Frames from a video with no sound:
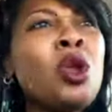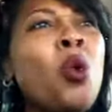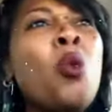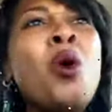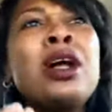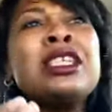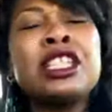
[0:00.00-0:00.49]

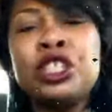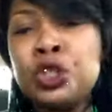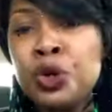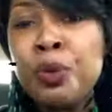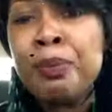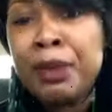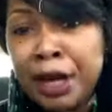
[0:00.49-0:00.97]
wants to
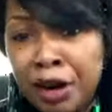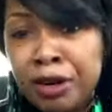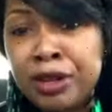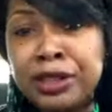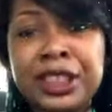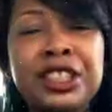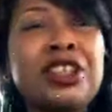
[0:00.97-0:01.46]
do
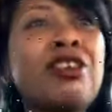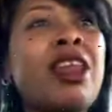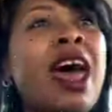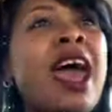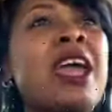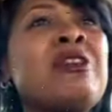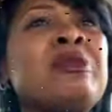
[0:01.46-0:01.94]
miracles in your
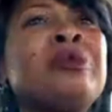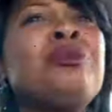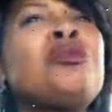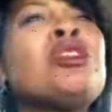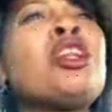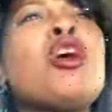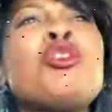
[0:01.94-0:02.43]
life?
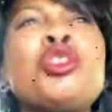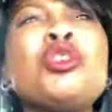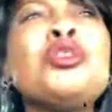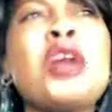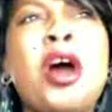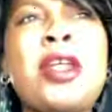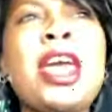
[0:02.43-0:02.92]
Don't you
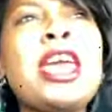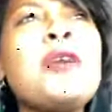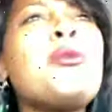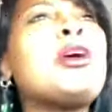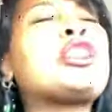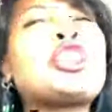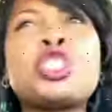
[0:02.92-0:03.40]
know that He
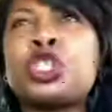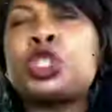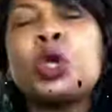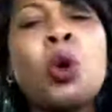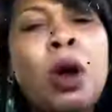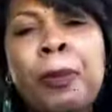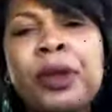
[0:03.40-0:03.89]
wants to
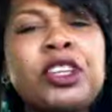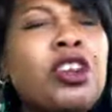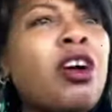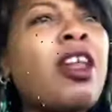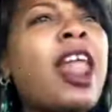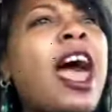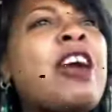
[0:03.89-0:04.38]
show up in
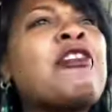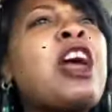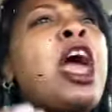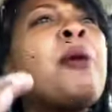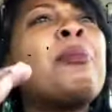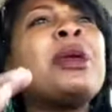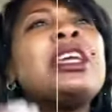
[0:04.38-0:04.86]
your life
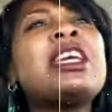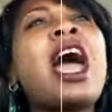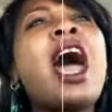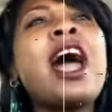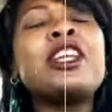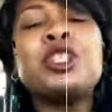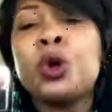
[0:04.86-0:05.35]

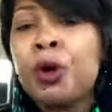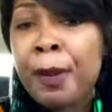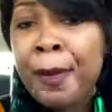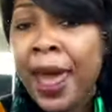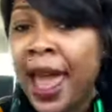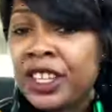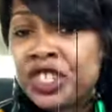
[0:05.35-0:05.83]
beyond your
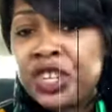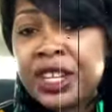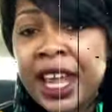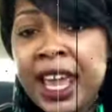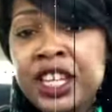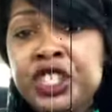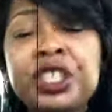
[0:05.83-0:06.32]

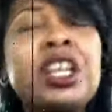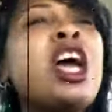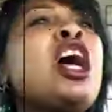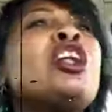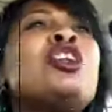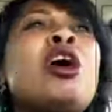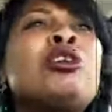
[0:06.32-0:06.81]
imagination?
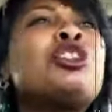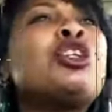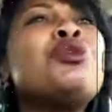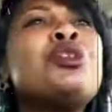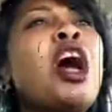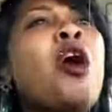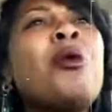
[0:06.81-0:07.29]
Don't you
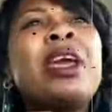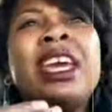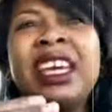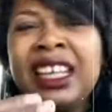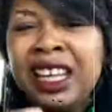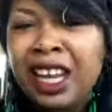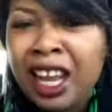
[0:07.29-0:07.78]
know
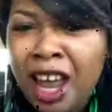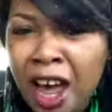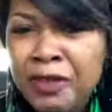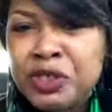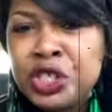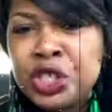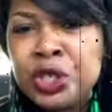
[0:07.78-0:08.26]
He
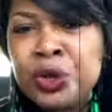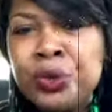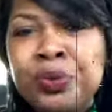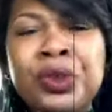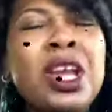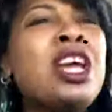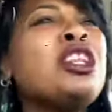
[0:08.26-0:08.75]
loves you?
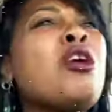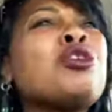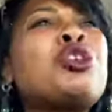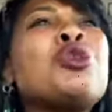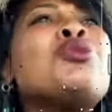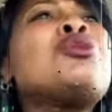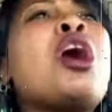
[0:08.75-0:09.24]

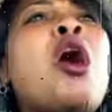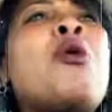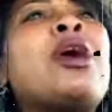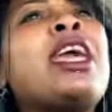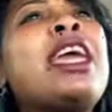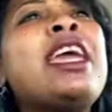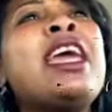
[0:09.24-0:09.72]
Don't you know
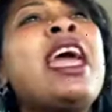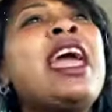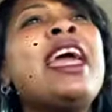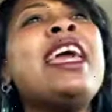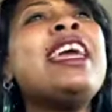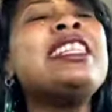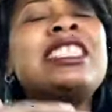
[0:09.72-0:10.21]
He
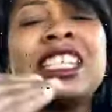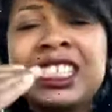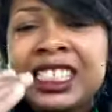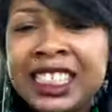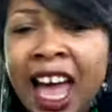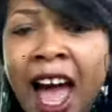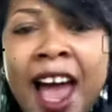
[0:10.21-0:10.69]
He
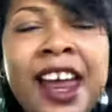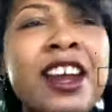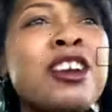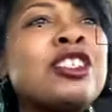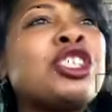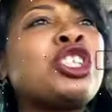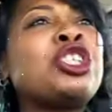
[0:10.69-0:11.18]

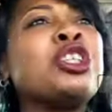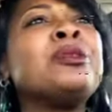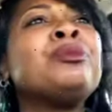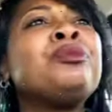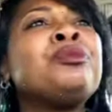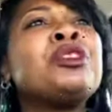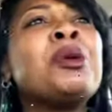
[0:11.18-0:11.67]
desires to
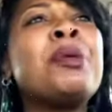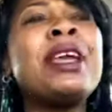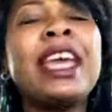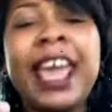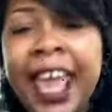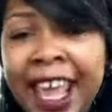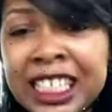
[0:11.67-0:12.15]
be
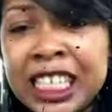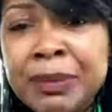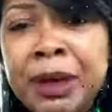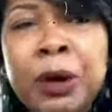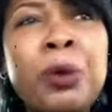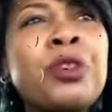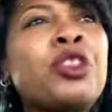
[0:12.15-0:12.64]

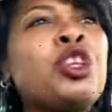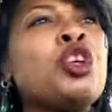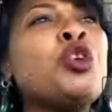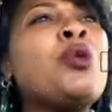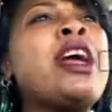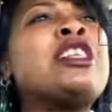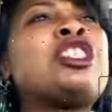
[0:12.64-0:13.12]
intimate with
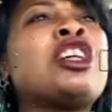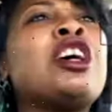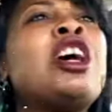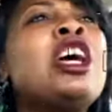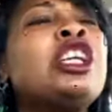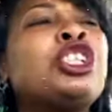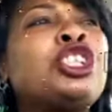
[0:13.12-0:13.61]
you and to
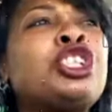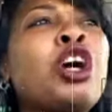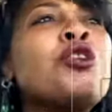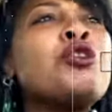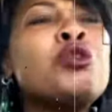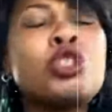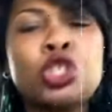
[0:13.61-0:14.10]
show
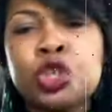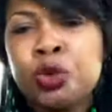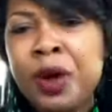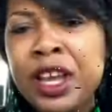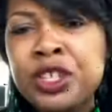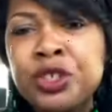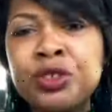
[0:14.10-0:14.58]
you
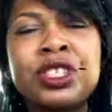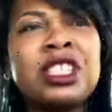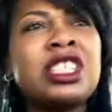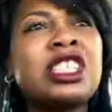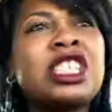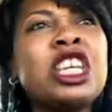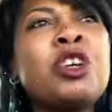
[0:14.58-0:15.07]
treasures in
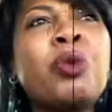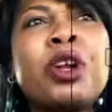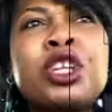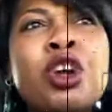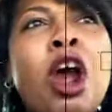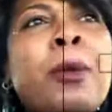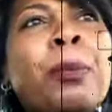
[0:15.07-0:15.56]
secret
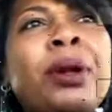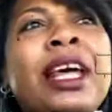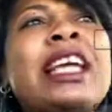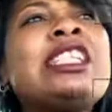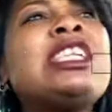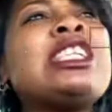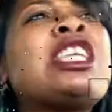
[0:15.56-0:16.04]
dark
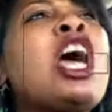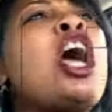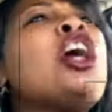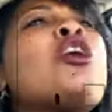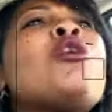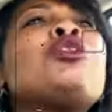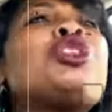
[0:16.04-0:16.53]
places?
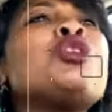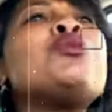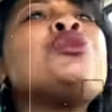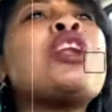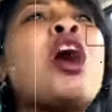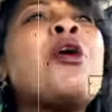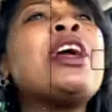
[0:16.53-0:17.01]
Don't you
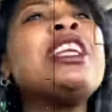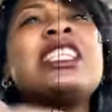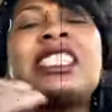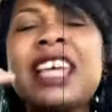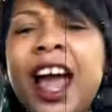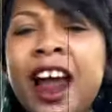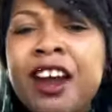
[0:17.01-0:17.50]
know He
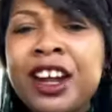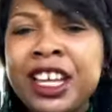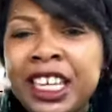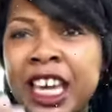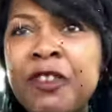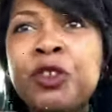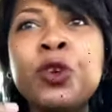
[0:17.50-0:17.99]
desires to
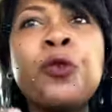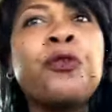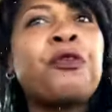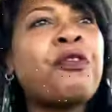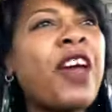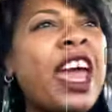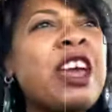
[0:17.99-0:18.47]
give you
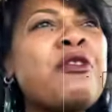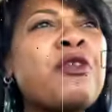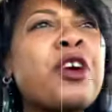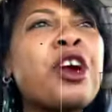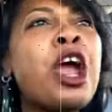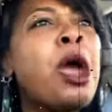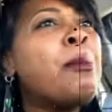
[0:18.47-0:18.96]

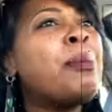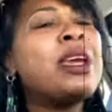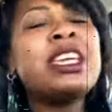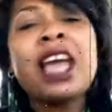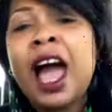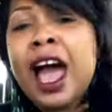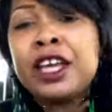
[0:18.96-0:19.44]
favor
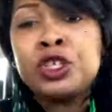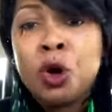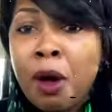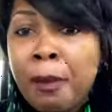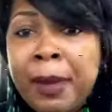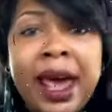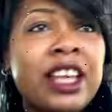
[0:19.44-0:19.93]
beyond your
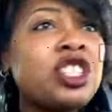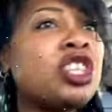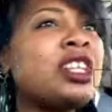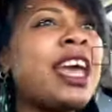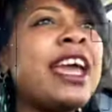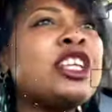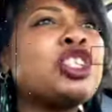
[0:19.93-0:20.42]

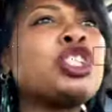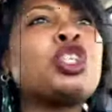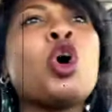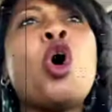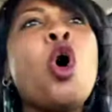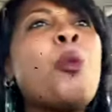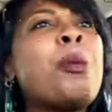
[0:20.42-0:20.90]
imagination to
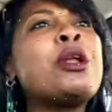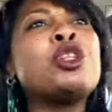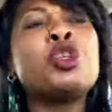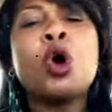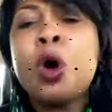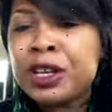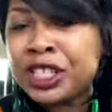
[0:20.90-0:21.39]
open
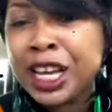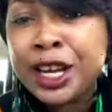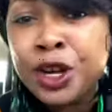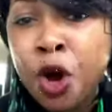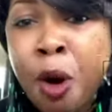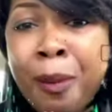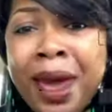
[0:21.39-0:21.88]
doors that
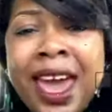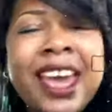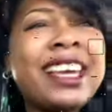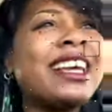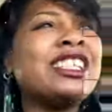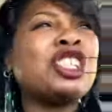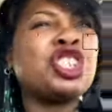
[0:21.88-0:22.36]
no man
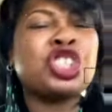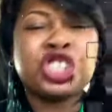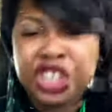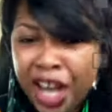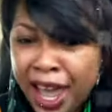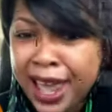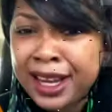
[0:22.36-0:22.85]
can
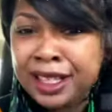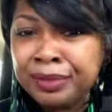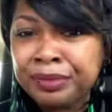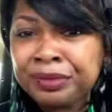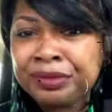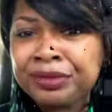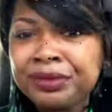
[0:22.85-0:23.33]
shut?
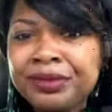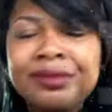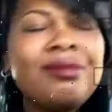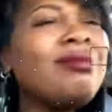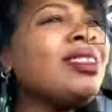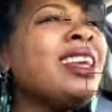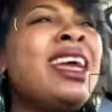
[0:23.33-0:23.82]

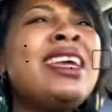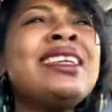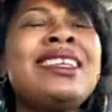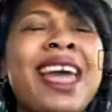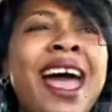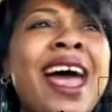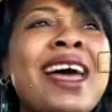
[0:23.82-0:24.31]

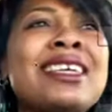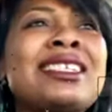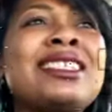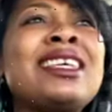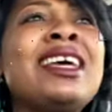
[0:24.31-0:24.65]
Yes,